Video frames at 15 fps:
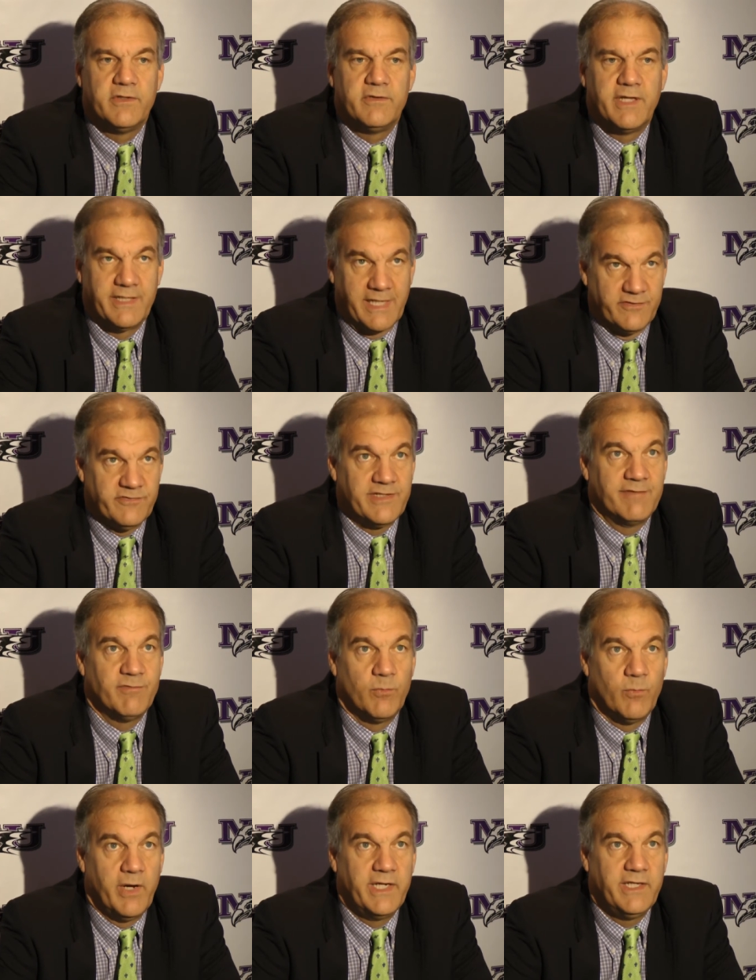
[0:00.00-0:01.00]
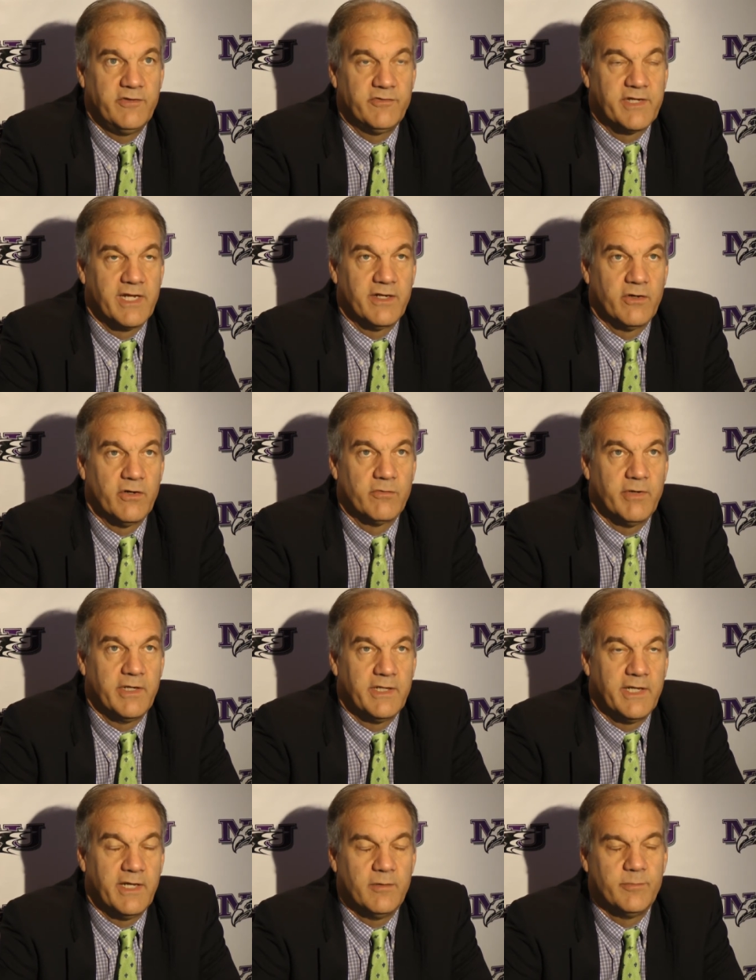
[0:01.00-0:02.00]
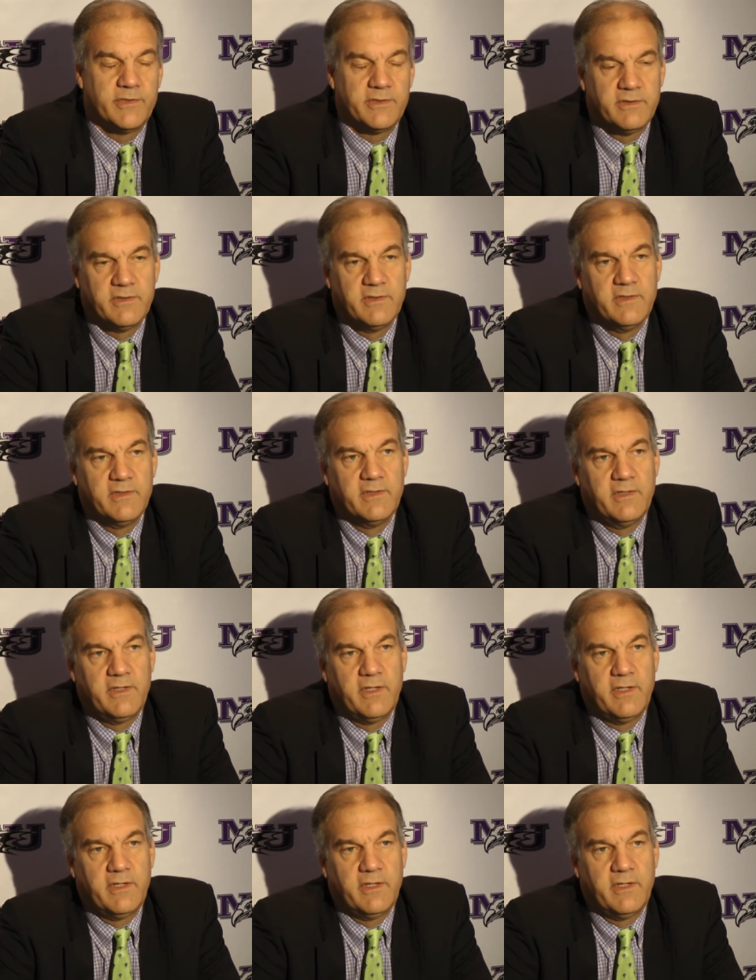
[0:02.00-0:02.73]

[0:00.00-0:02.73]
then that's Devin White. He's kind of hurt right now, but.